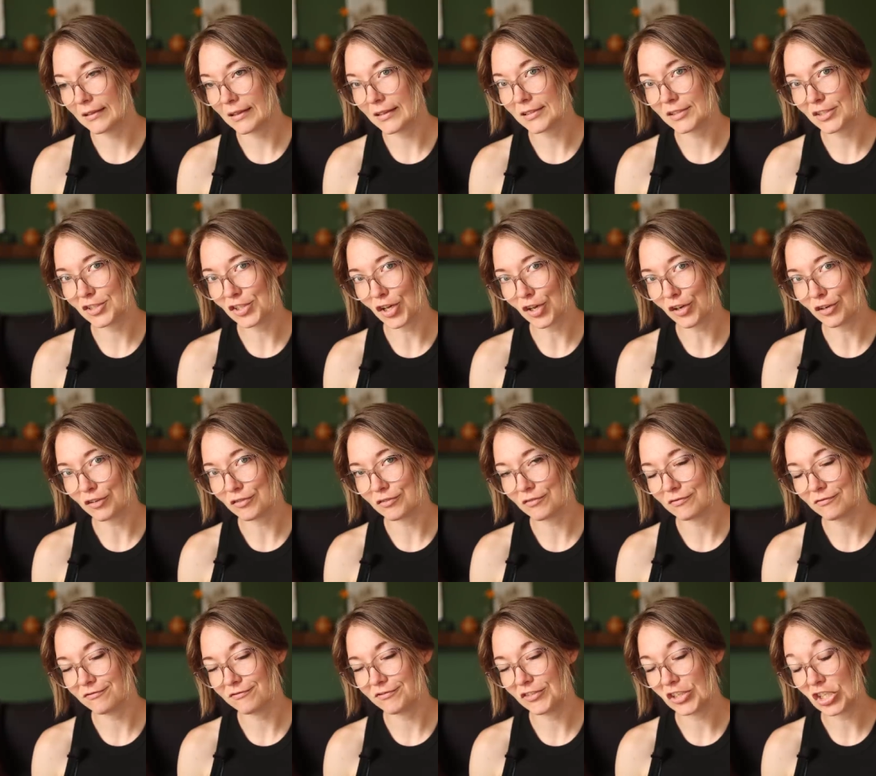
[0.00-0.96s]
Let's talk
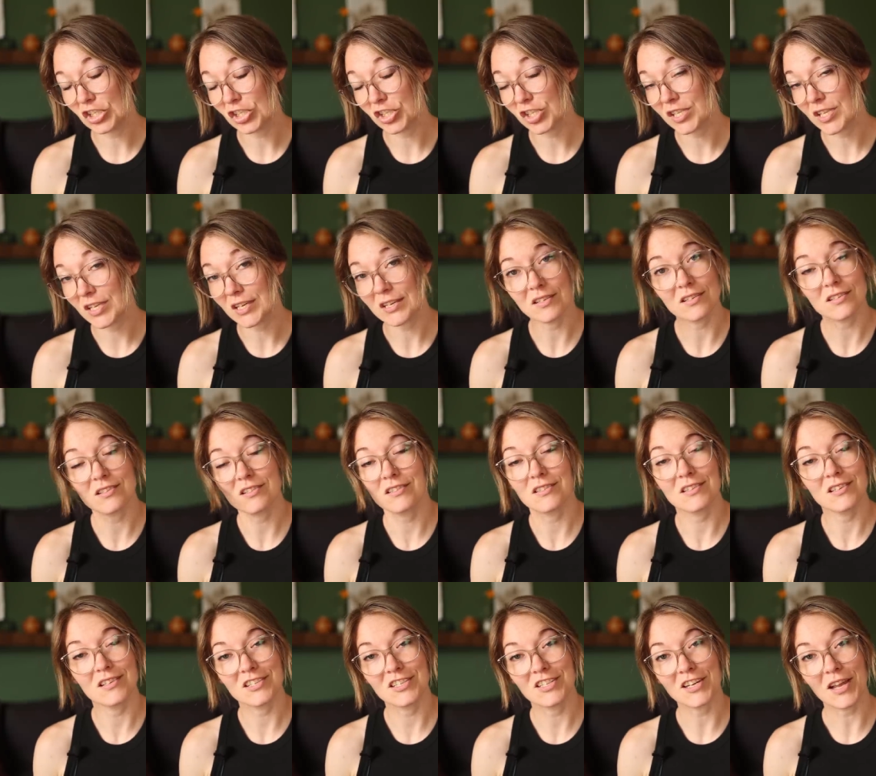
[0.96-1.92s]
finish
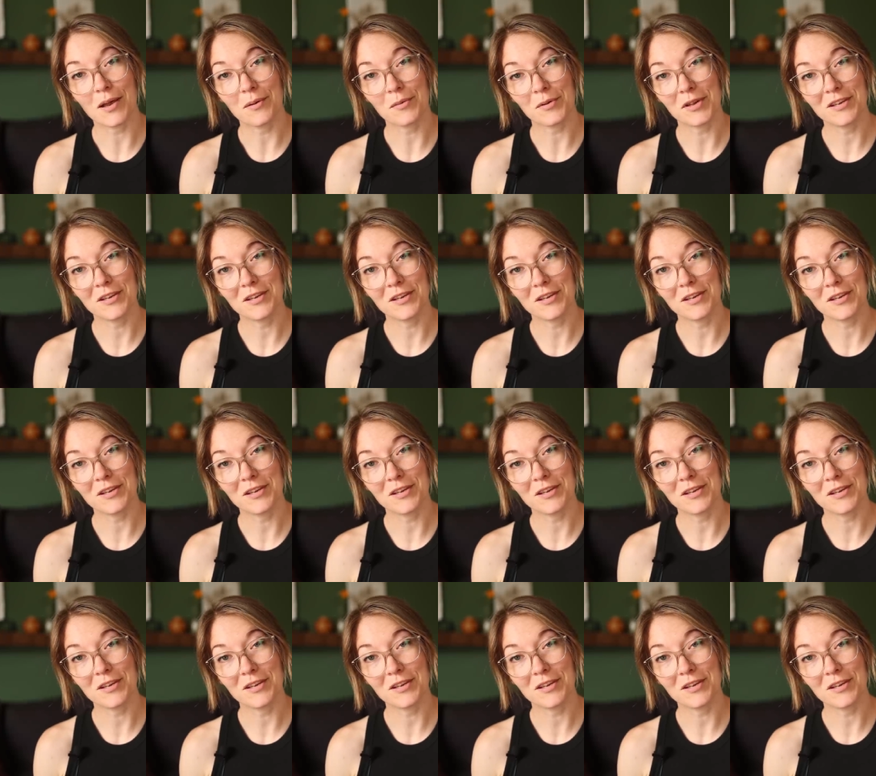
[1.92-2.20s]
things, shall